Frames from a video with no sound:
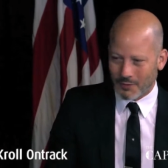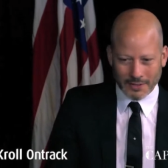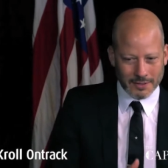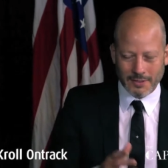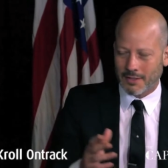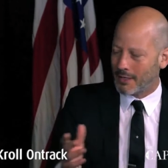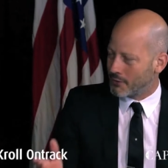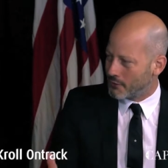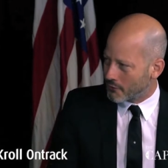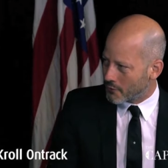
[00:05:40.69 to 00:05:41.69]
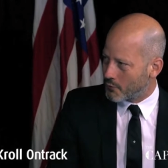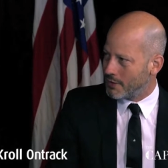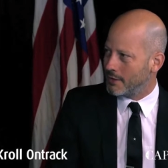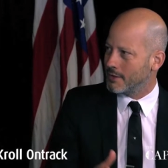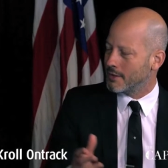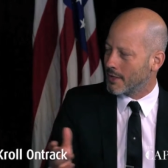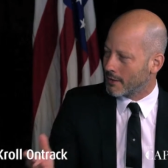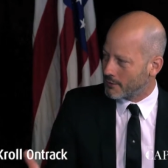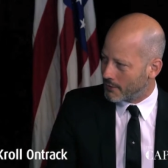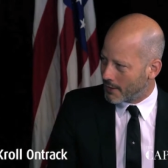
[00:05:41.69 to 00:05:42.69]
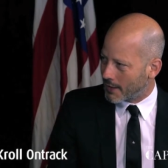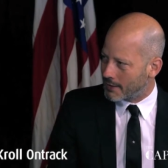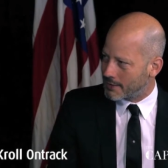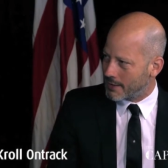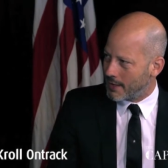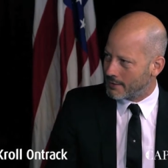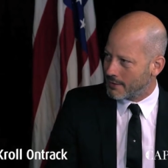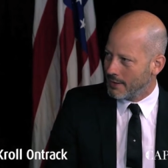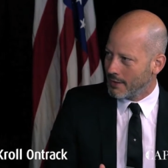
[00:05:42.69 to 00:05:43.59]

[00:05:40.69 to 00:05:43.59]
We needed to talk to Europe. We needed to talk to the United States,